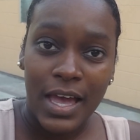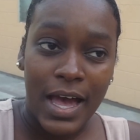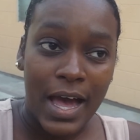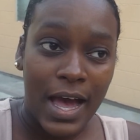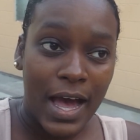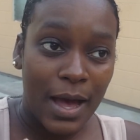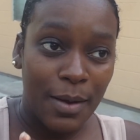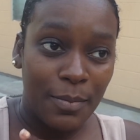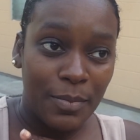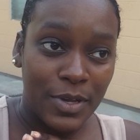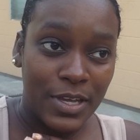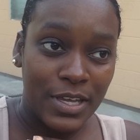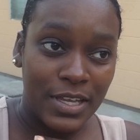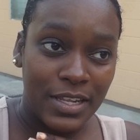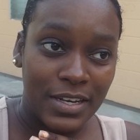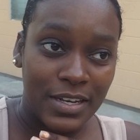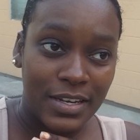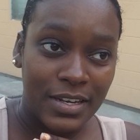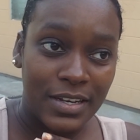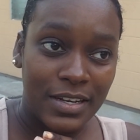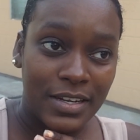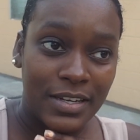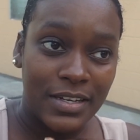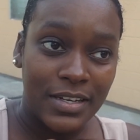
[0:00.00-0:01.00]
I
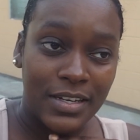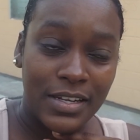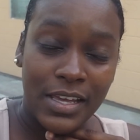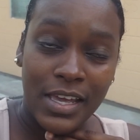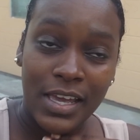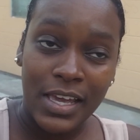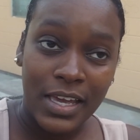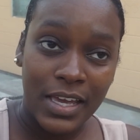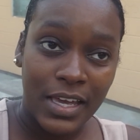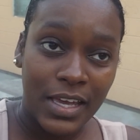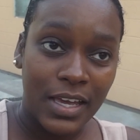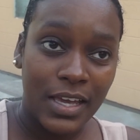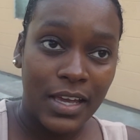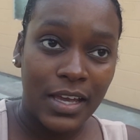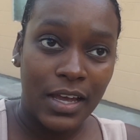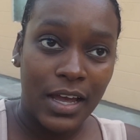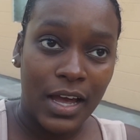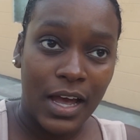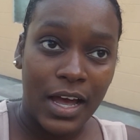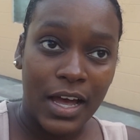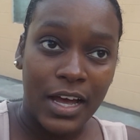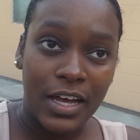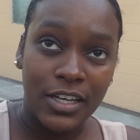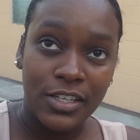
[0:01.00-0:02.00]
mean, he
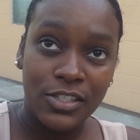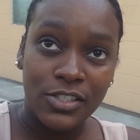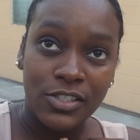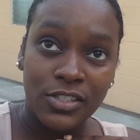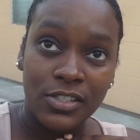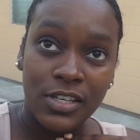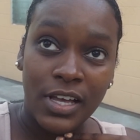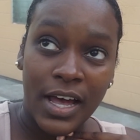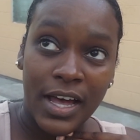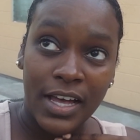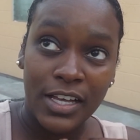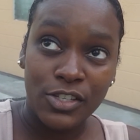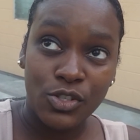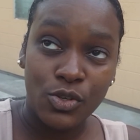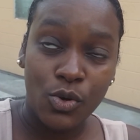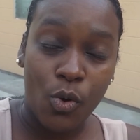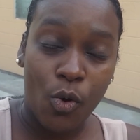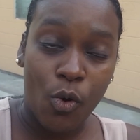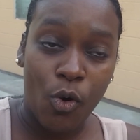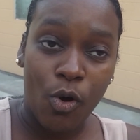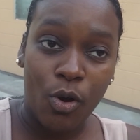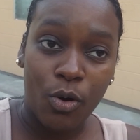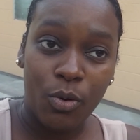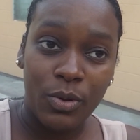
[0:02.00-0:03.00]
has
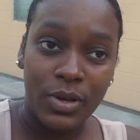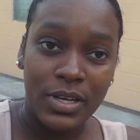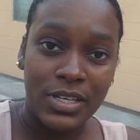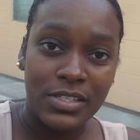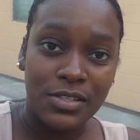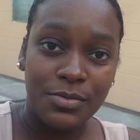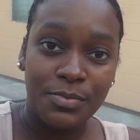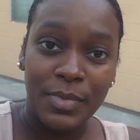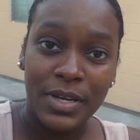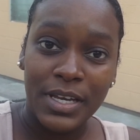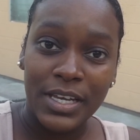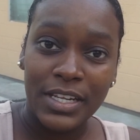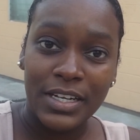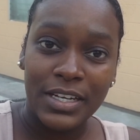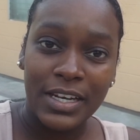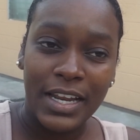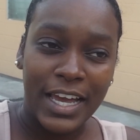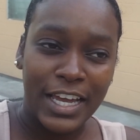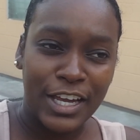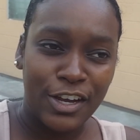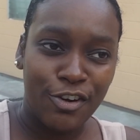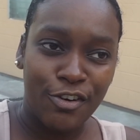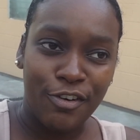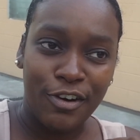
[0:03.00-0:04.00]
always been
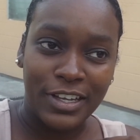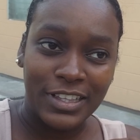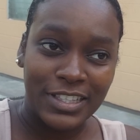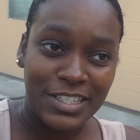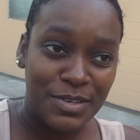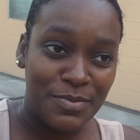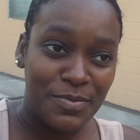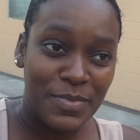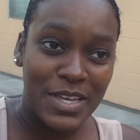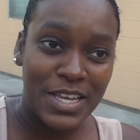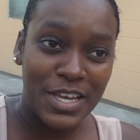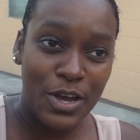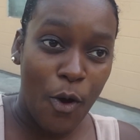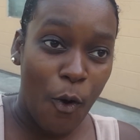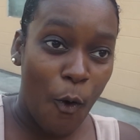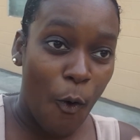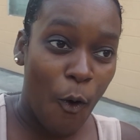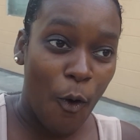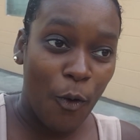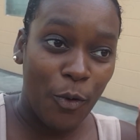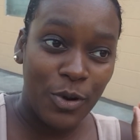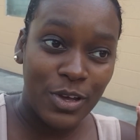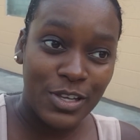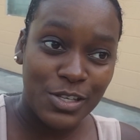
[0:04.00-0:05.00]
like correcting me,
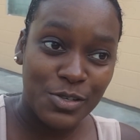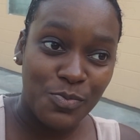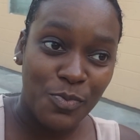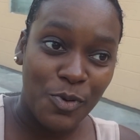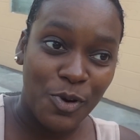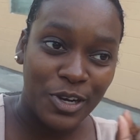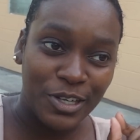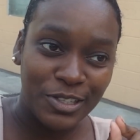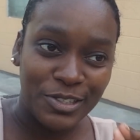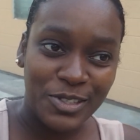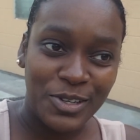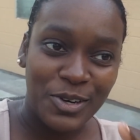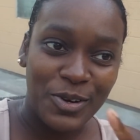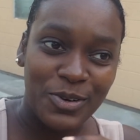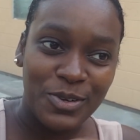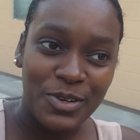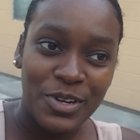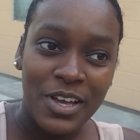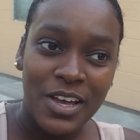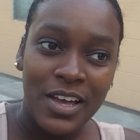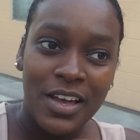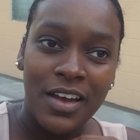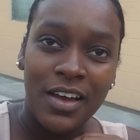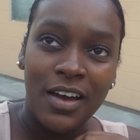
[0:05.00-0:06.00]
always point out
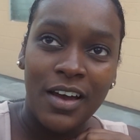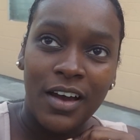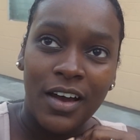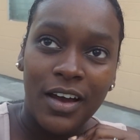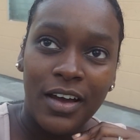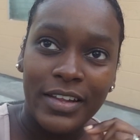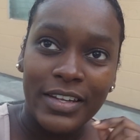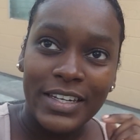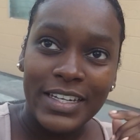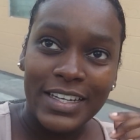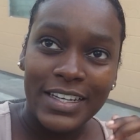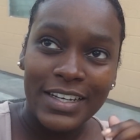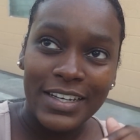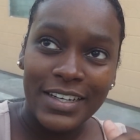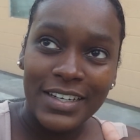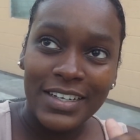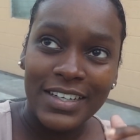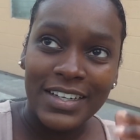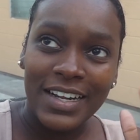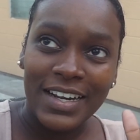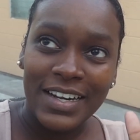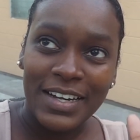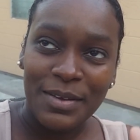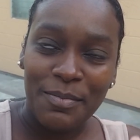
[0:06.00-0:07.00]
the
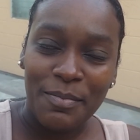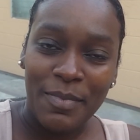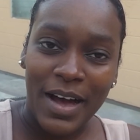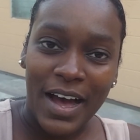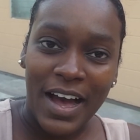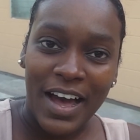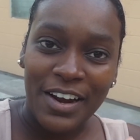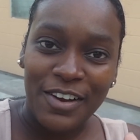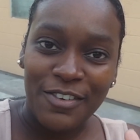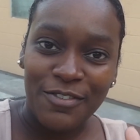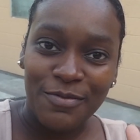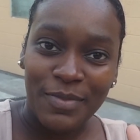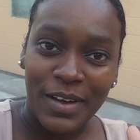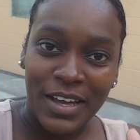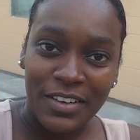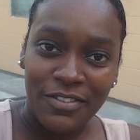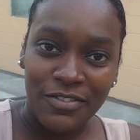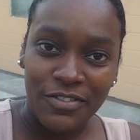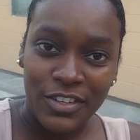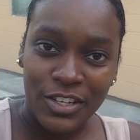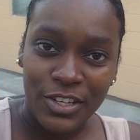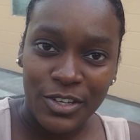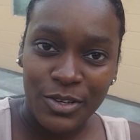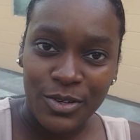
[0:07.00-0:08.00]
good and the bad of my
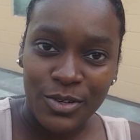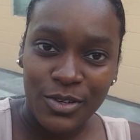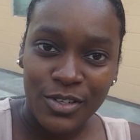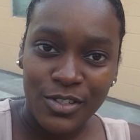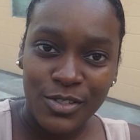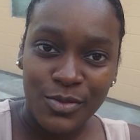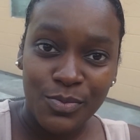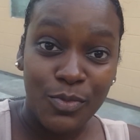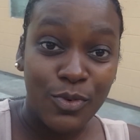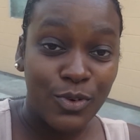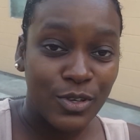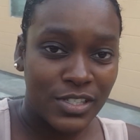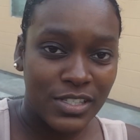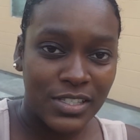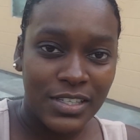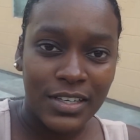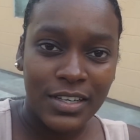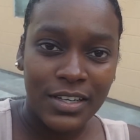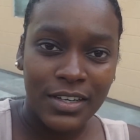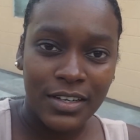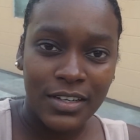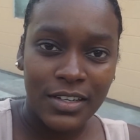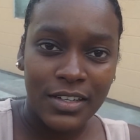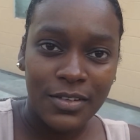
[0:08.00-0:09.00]
videos, mostly
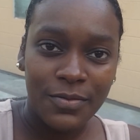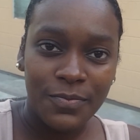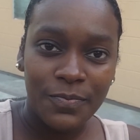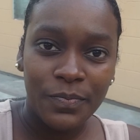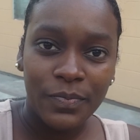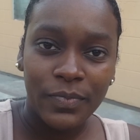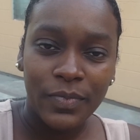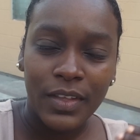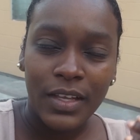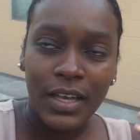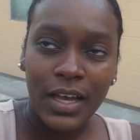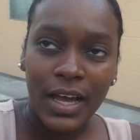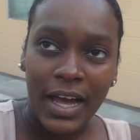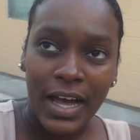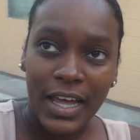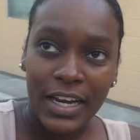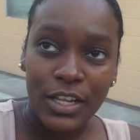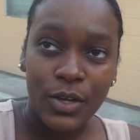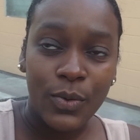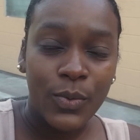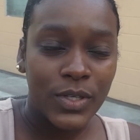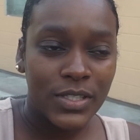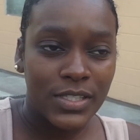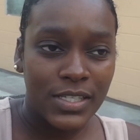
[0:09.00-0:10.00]
good, and
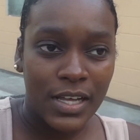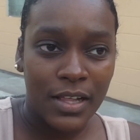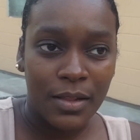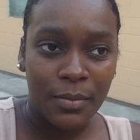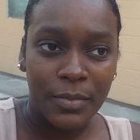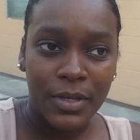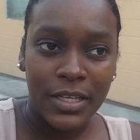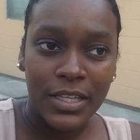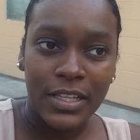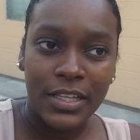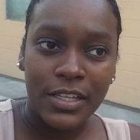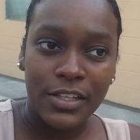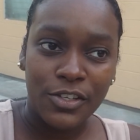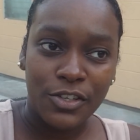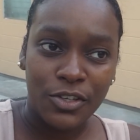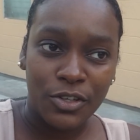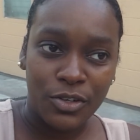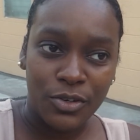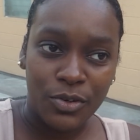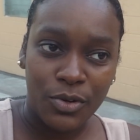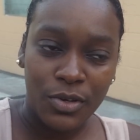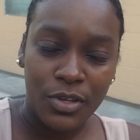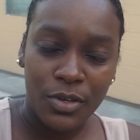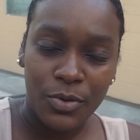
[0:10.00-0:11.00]
he would tell me, you
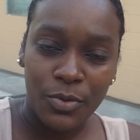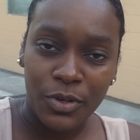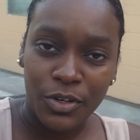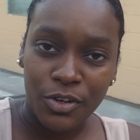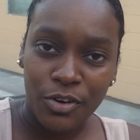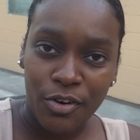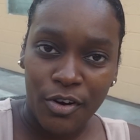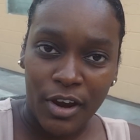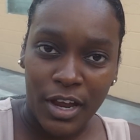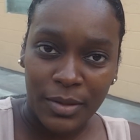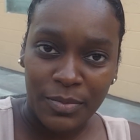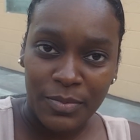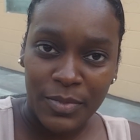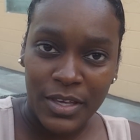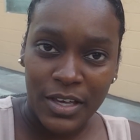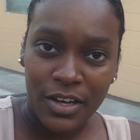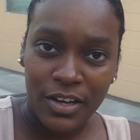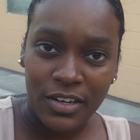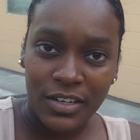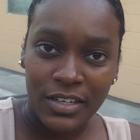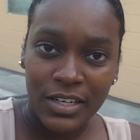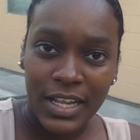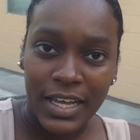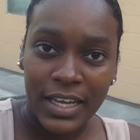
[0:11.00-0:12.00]
know, he would correct me
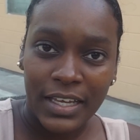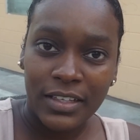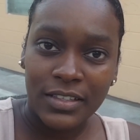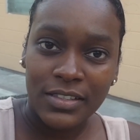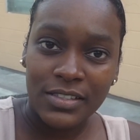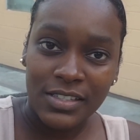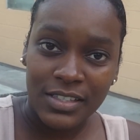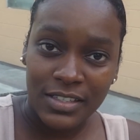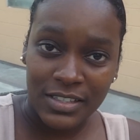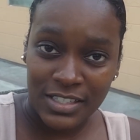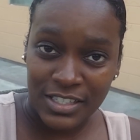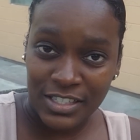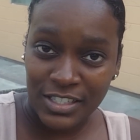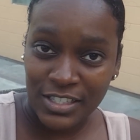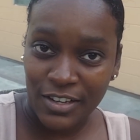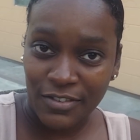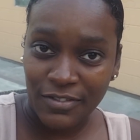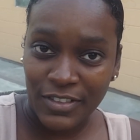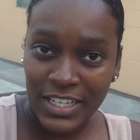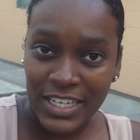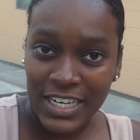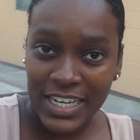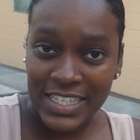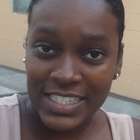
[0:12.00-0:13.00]
on like certain
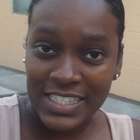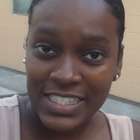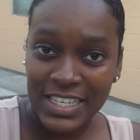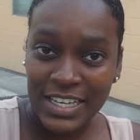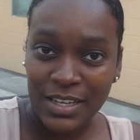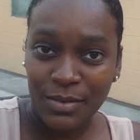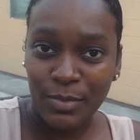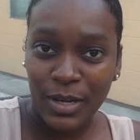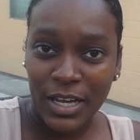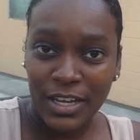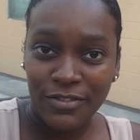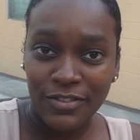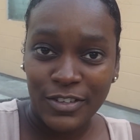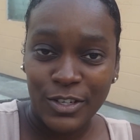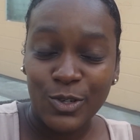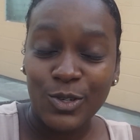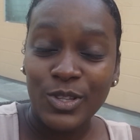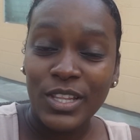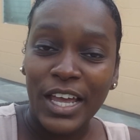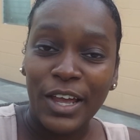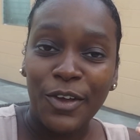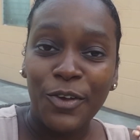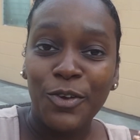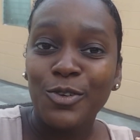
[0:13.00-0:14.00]
stuff that I say in my video.
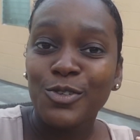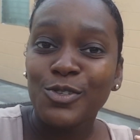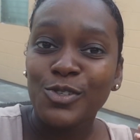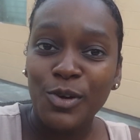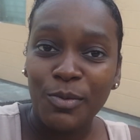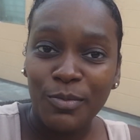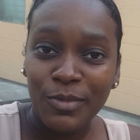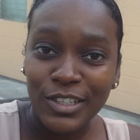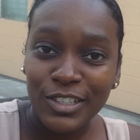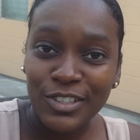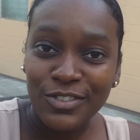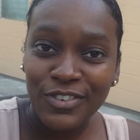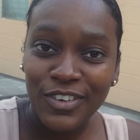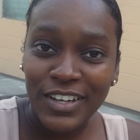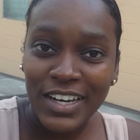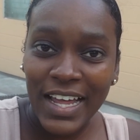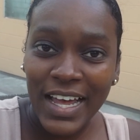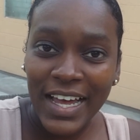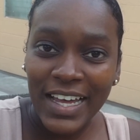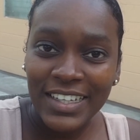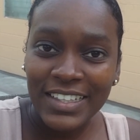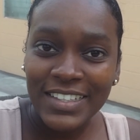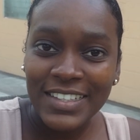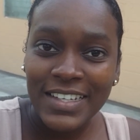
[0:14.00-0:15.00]
Thank you so much for
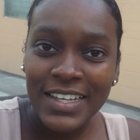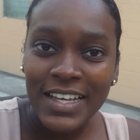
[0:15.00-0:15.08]
that.